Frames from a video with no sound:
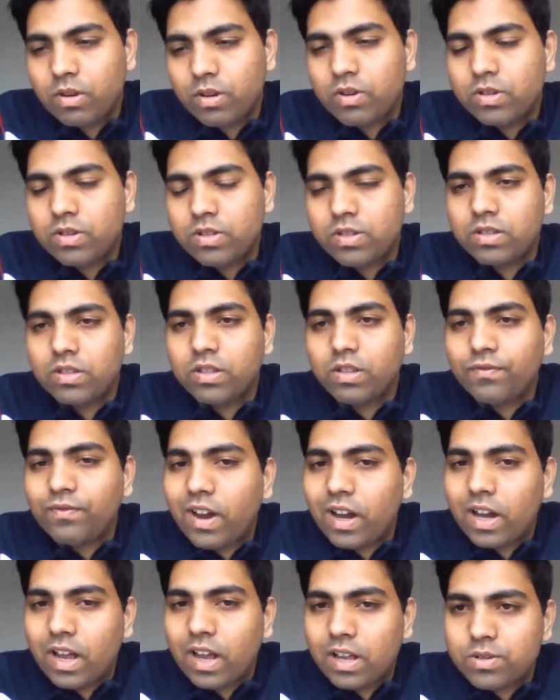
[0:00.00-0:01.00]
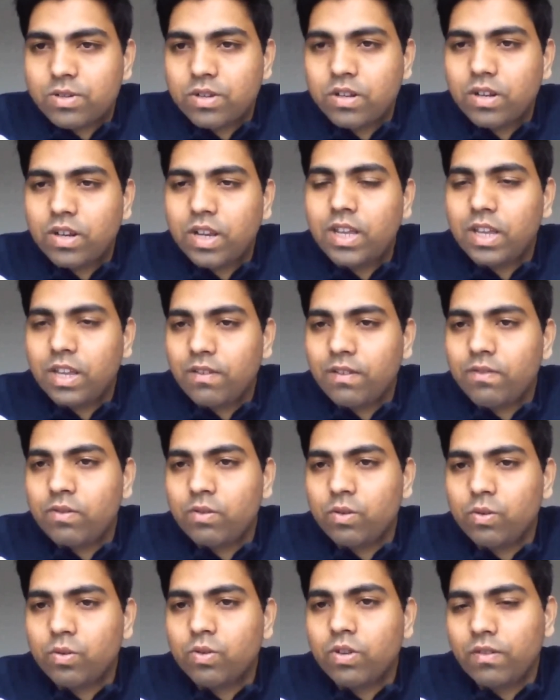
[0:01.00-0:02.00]
Because financially,
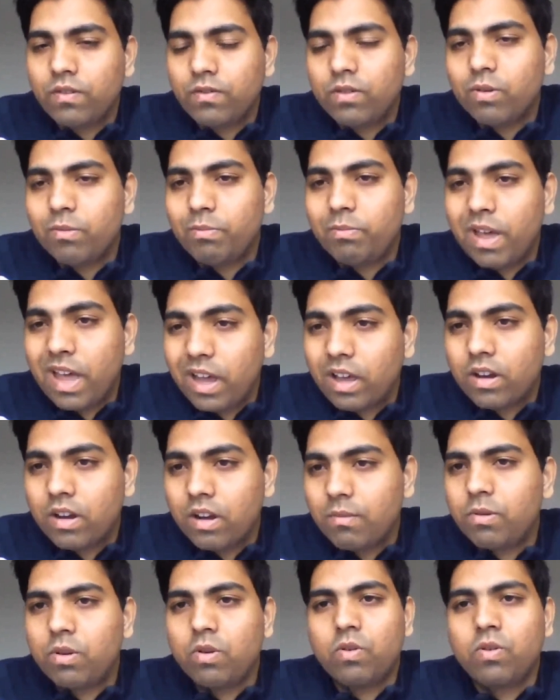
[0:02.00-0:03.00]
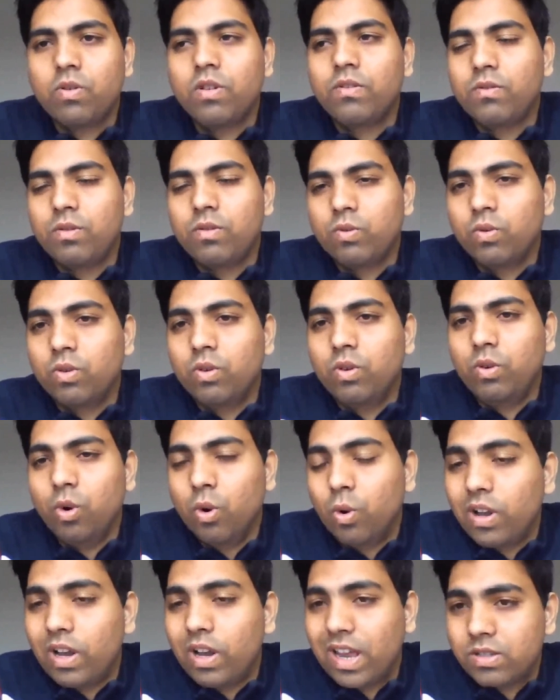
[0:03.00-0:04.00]
if you're bankrupt or if you
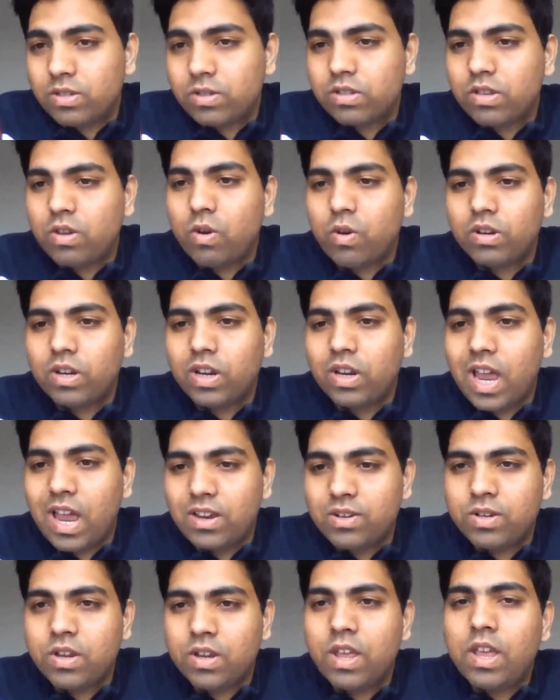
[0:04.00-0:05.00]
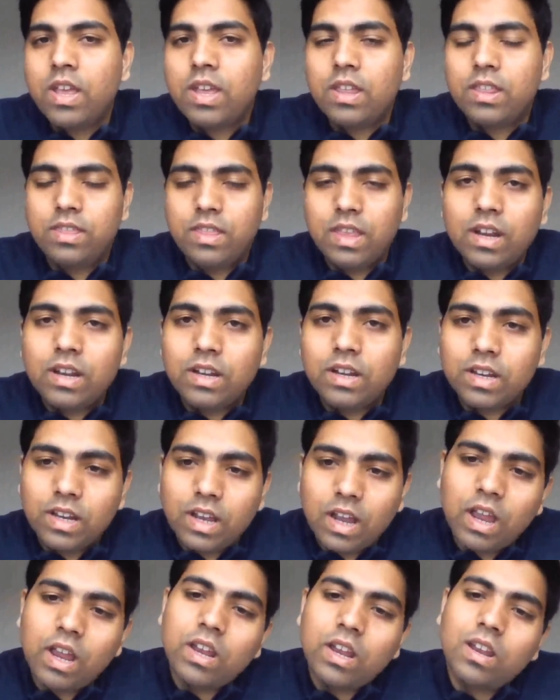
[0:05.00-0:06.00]
go less on cash, then it
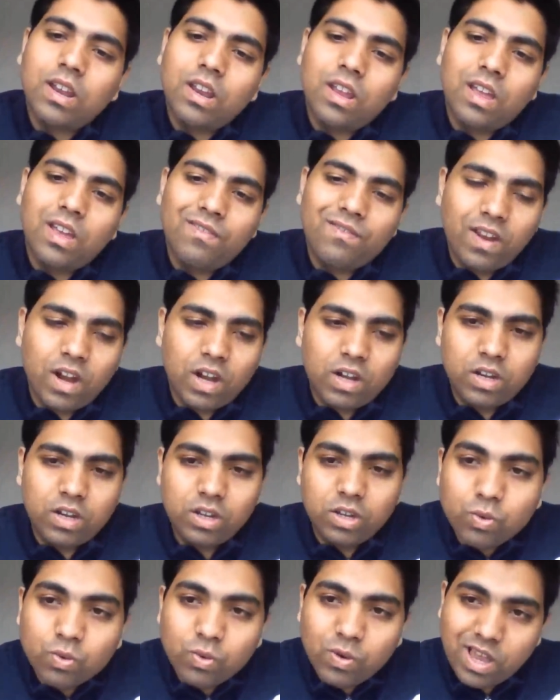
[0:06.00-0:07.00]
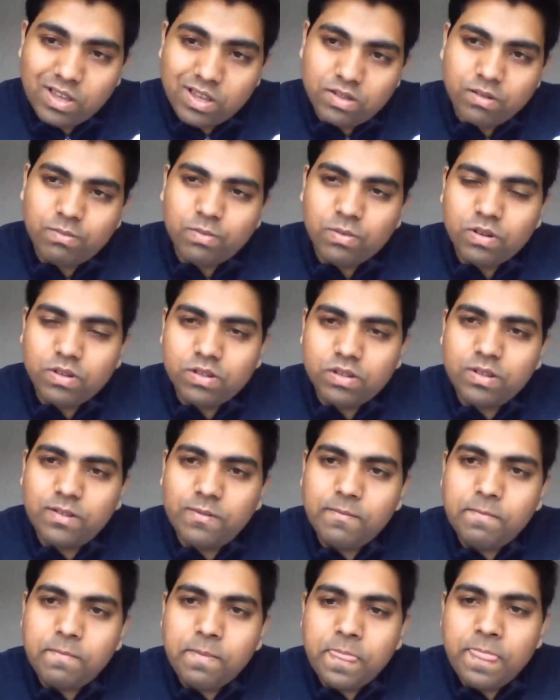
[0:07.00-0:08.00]
can affect you as a
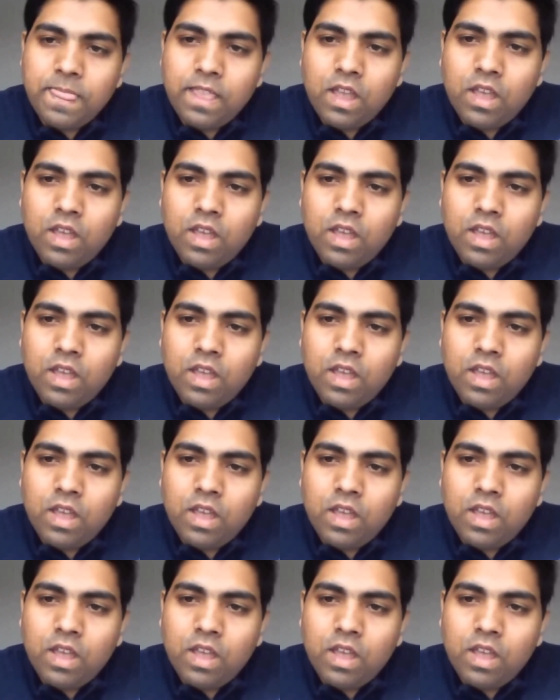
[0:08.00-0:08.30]
person.